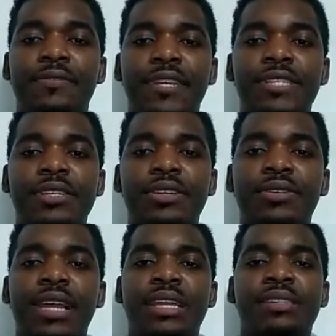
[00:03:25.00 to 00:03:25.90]

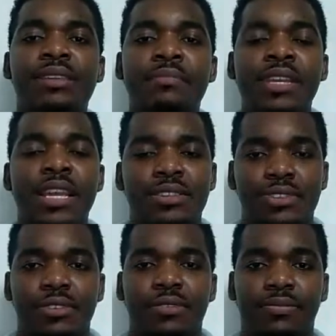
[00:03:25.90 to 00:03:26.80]
physical
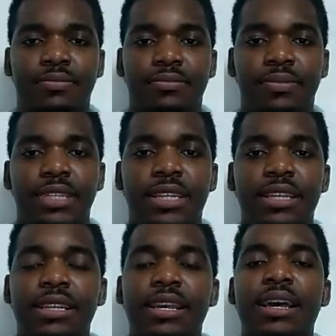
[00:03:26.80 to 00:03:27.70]
examination.
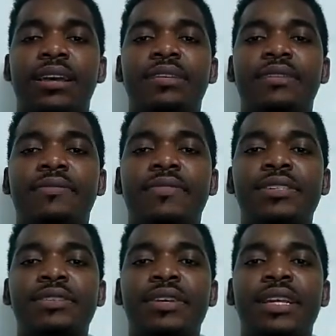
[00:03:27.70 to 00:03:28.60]
Under the
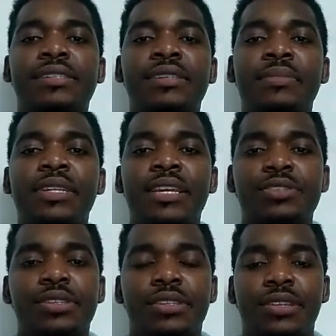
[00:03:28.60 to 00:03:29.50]
physical
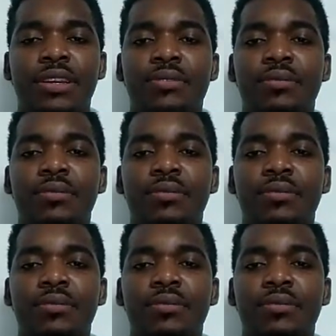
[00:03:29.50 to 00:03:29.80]
examination,